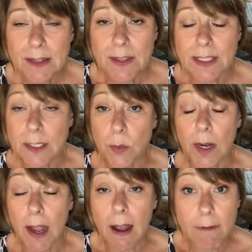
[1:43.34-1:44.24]
This is
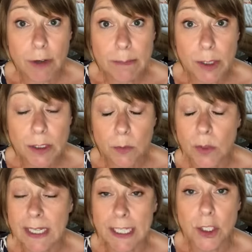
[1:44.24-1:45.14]
recoverable.
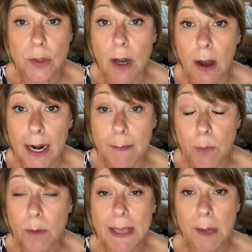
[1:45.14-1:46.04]
We'll get you caught up.
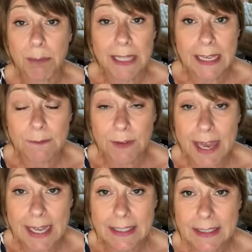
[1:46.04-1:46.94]
We'll make a plan for
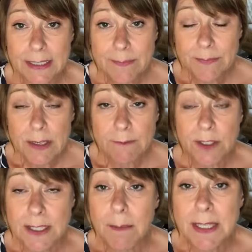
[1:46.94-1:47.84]
that.
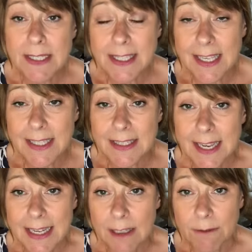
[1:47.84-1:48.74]
For some kids, the
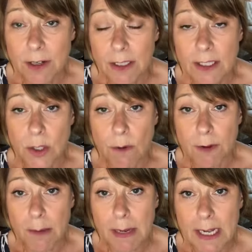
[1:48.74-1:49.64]
anxiety of falling so
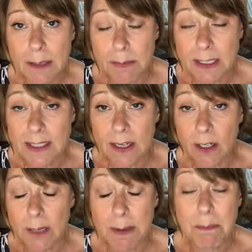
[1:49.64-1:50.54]
far behind means they're
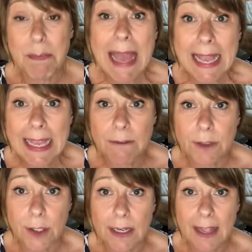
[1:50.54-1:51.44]
going to be begging
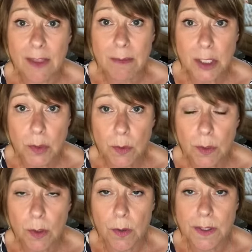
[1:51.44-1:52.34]
for you to get them a tutor
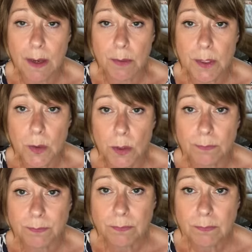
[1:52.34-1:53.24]
or go to summer school.